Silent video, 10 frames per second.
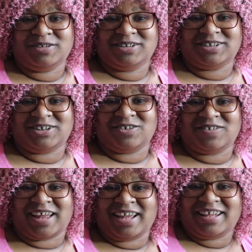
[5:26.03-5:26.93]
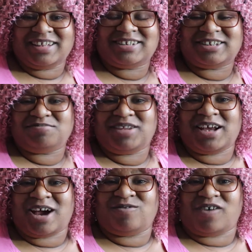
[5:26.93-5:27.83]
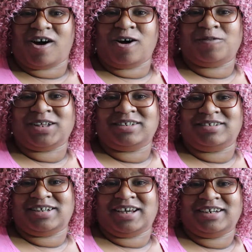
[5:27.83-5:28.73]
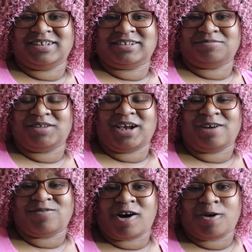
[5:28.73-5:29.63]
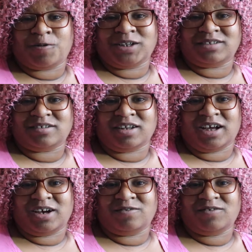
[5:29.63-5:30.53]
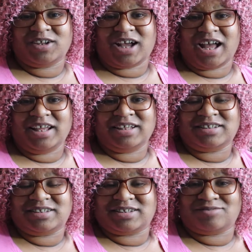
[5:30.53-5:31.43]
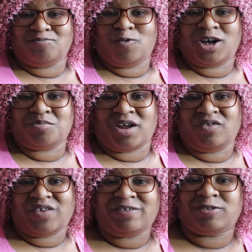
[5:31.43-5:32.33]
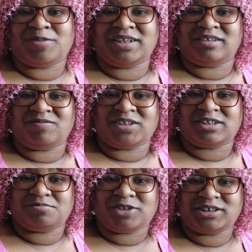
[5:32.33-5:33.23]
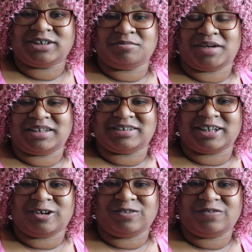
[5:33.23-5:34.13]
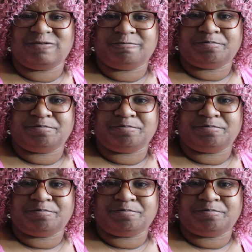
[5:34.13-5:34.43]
So like, it's something I've always done. It's something I've always loved. It's one of my favorite ways of expressing myself.